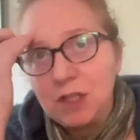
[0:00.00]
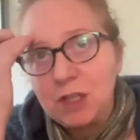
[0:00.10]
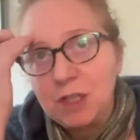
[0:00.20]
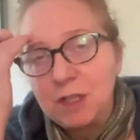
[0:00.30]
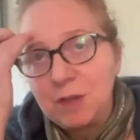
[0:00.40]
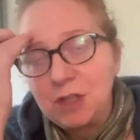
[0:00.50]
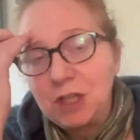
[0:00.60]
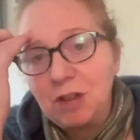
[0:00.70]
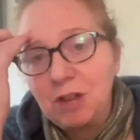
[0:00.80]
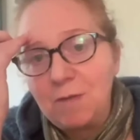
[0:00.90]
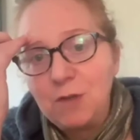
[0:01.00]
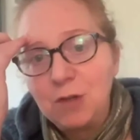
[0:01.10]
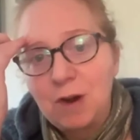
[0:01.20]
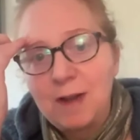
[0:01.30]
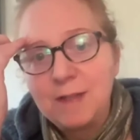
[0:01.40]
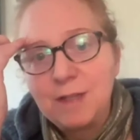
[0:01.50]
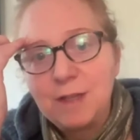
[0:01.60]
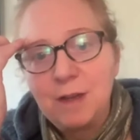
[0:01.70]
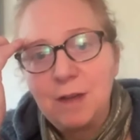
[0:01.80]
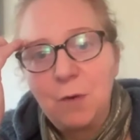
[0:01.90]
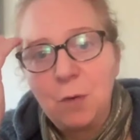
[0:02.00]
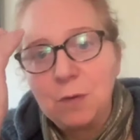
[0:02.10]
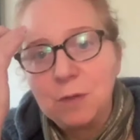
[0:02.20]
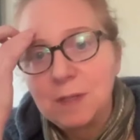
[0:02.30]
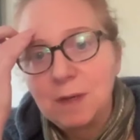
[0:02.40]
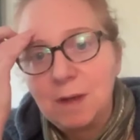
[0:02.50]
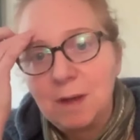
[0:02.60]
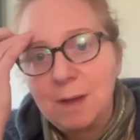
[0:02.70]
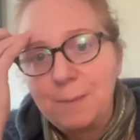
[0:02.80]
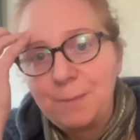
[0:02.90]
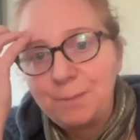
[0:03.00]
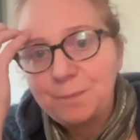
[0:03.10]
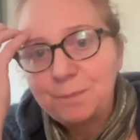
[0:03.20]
thing she loved your idea of focusing on